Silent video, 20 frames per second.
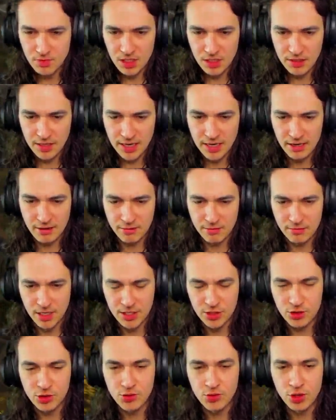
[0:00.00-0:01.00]
Now, I
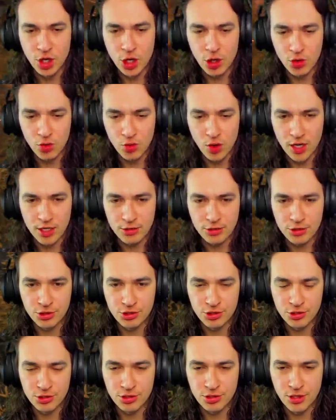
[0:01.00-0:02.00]
do know I
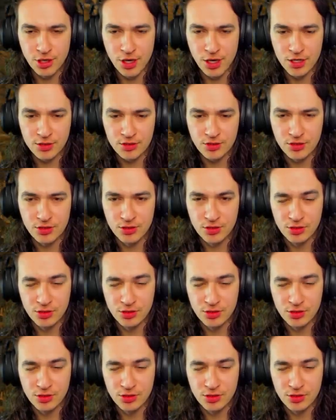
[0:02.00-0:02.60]
should not